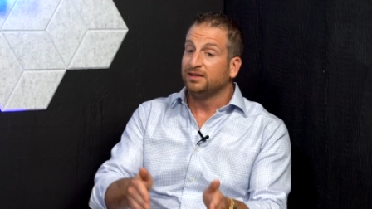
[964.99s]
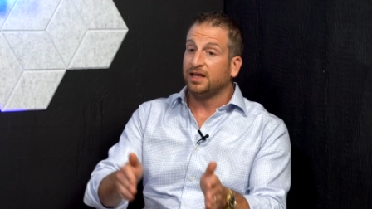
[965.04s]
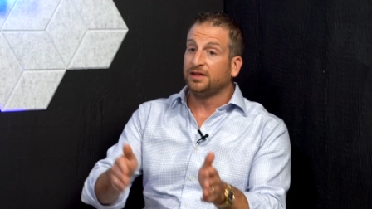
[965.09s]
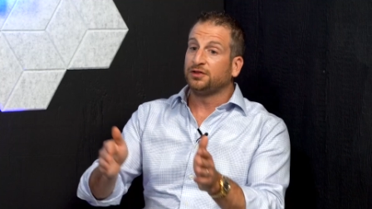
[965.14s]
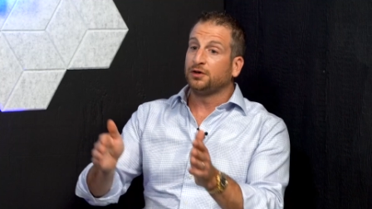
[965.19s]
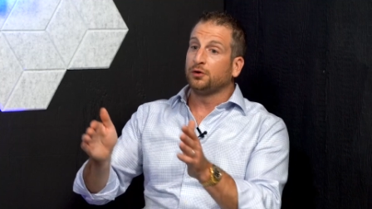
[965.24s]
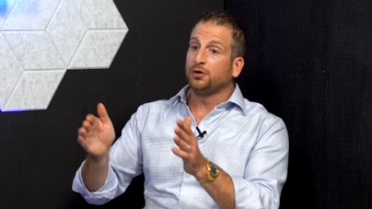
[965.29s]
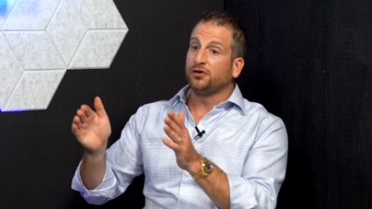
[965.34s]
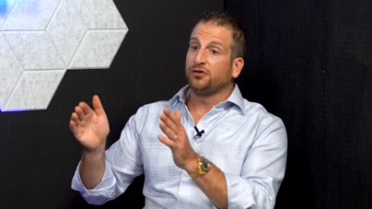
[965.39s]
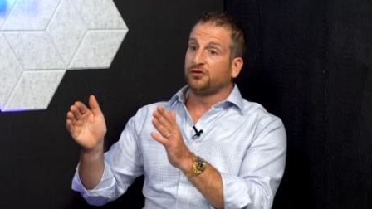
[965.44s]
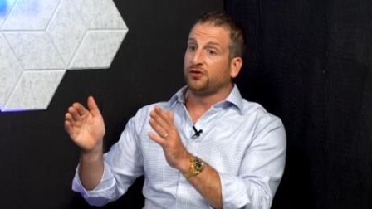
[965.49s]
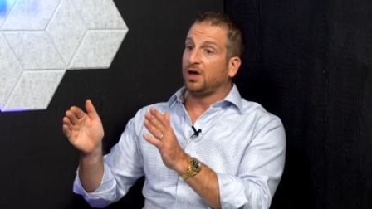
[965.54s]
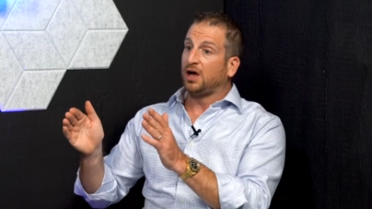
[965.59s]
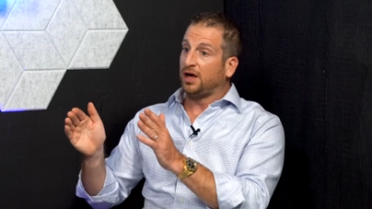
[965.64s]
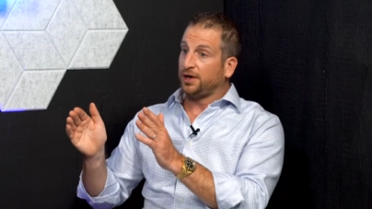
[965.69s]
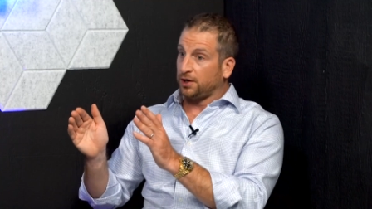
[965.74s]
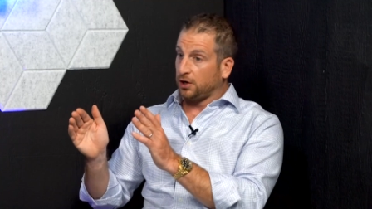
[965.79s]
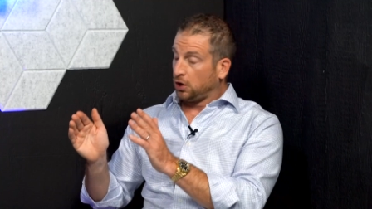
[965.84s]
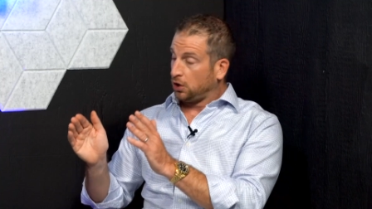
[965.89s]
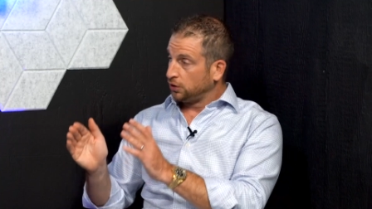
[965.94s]
that there is
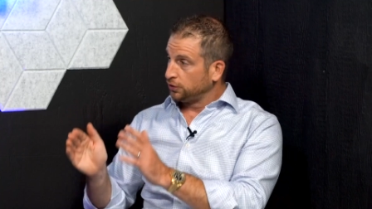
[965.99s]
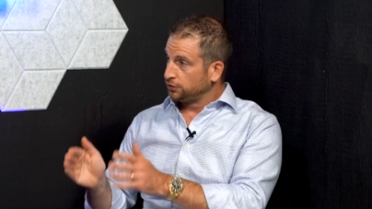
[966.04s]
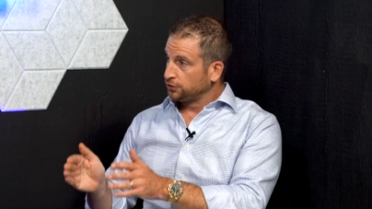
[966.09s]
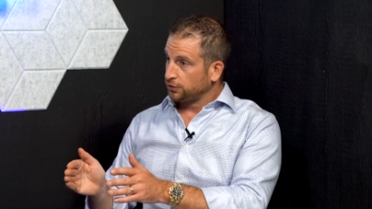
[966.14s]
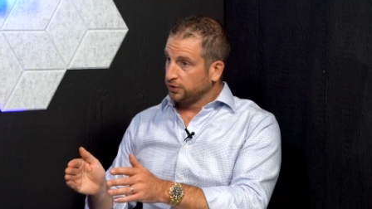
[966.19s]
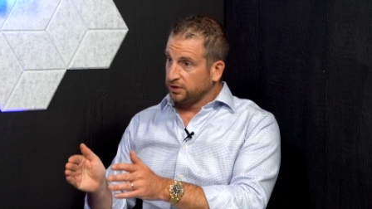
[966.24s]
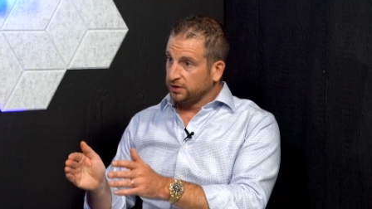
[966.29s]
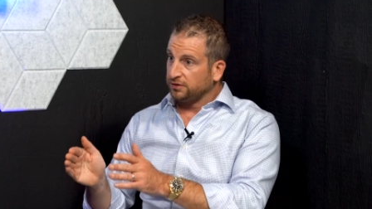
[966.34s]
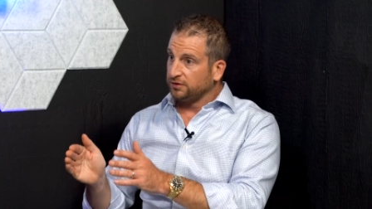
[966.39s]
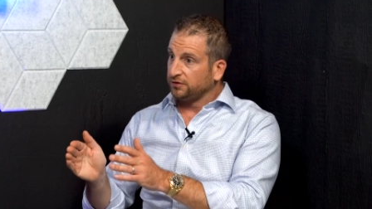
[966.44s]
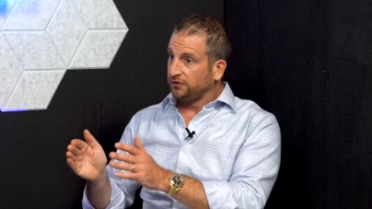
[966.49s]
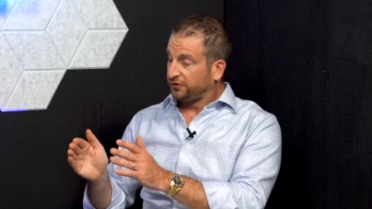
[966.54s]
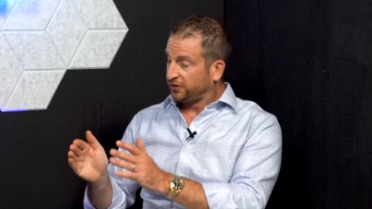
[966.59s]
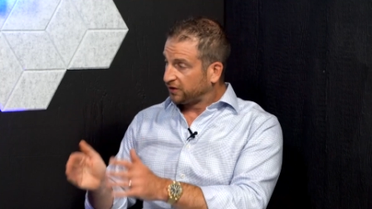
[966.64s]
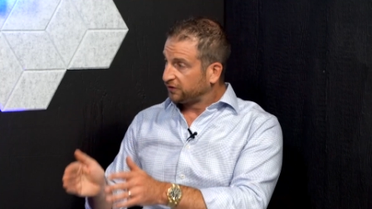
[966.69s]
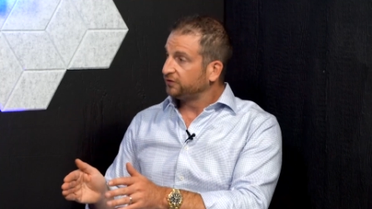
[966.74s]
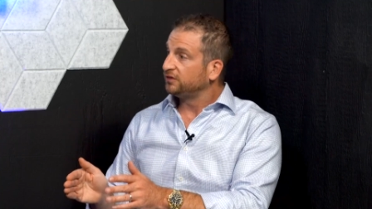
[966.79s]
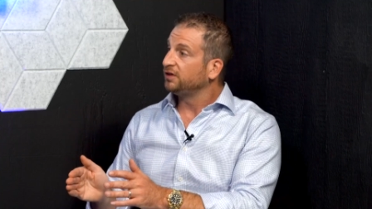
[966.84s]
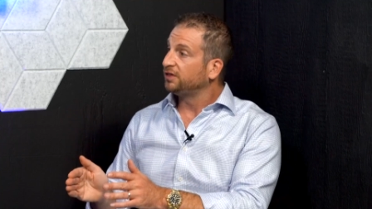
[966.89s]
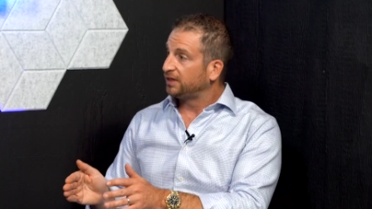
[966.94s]
on a
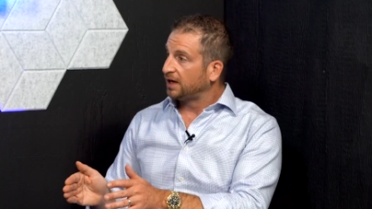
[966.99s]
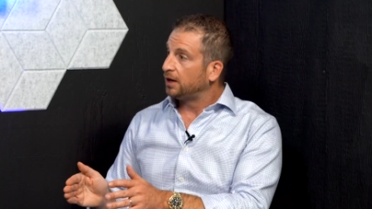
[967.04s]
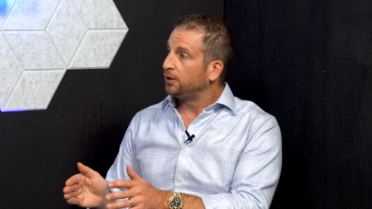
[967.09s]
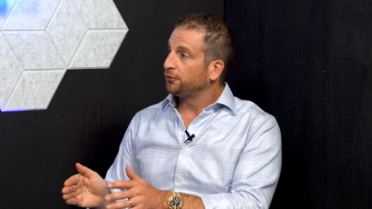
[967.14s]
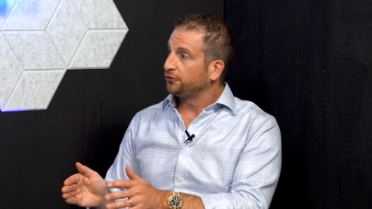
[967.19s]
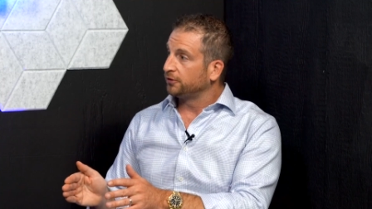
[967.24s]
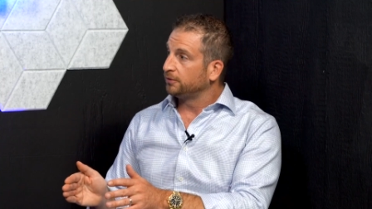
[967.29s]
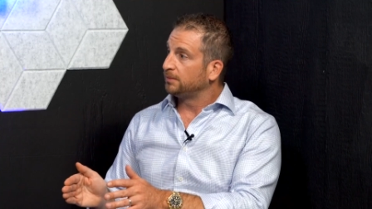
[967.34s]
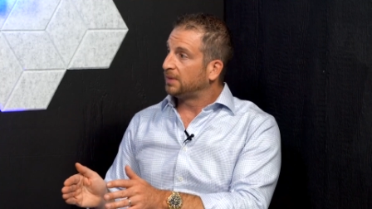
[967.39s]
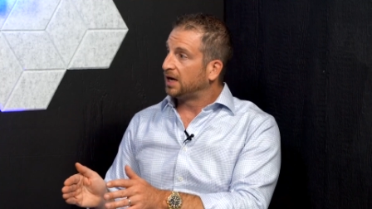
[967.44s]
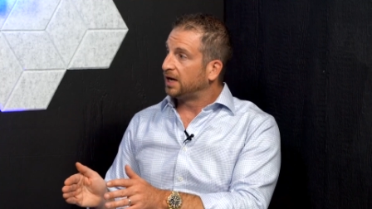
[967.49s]
160,000